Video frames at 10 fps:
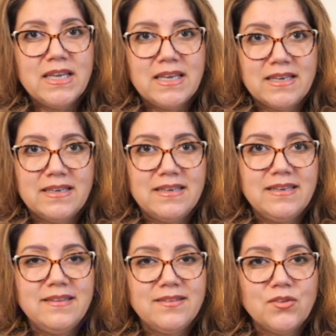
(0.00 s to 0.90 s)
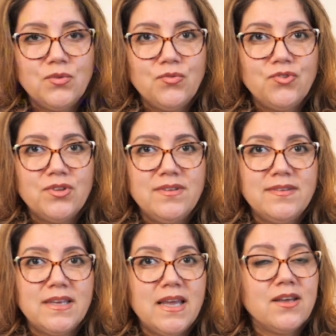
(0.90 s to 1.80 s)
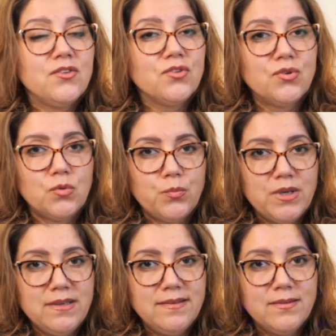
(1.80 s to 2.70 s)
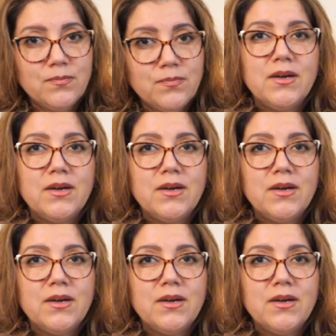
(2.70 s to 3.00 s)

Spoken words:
candidate solutions and groupings,